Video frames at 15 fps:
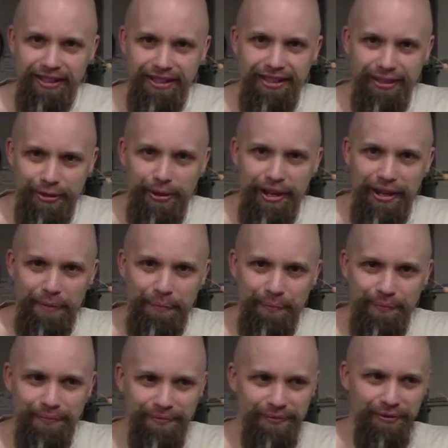it's okay.
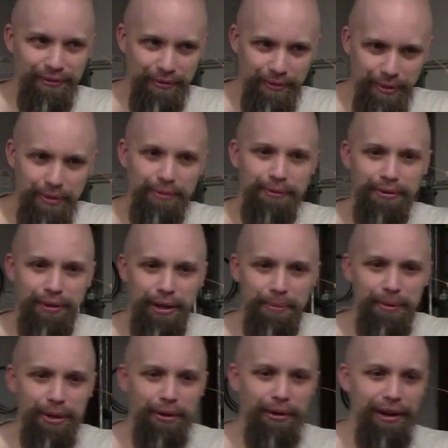We're gonna
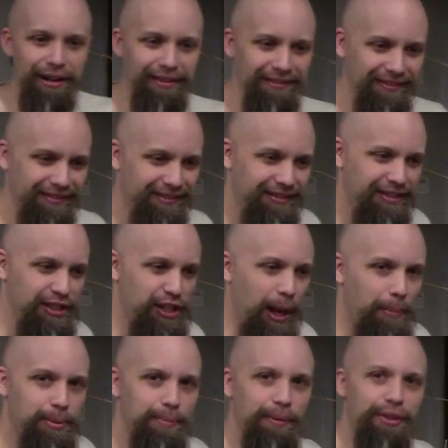be all right.
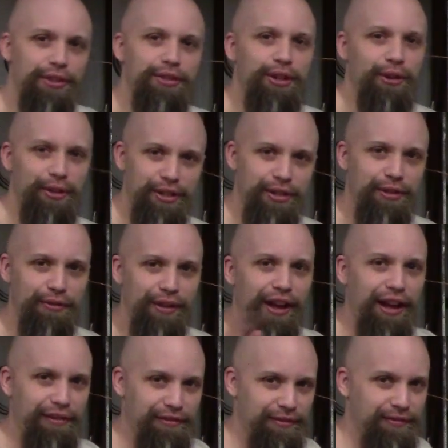Shopsmith is going to
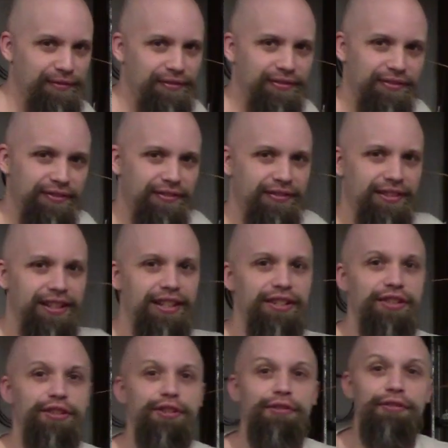survive. It
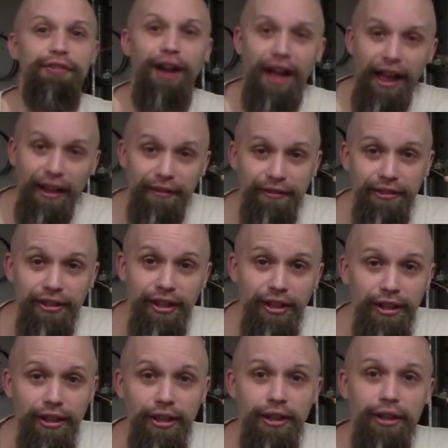has survived
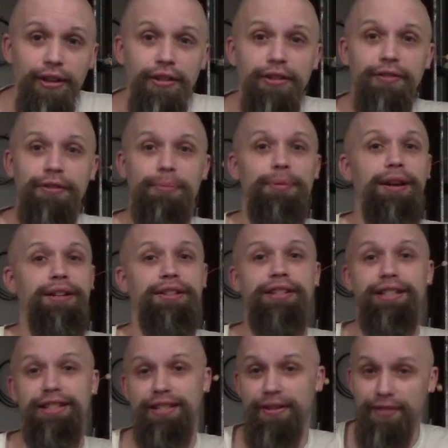for
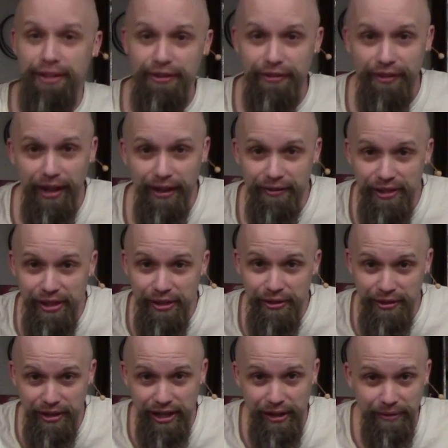practically 75
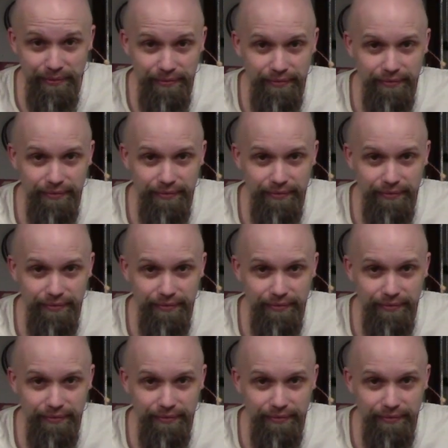years now.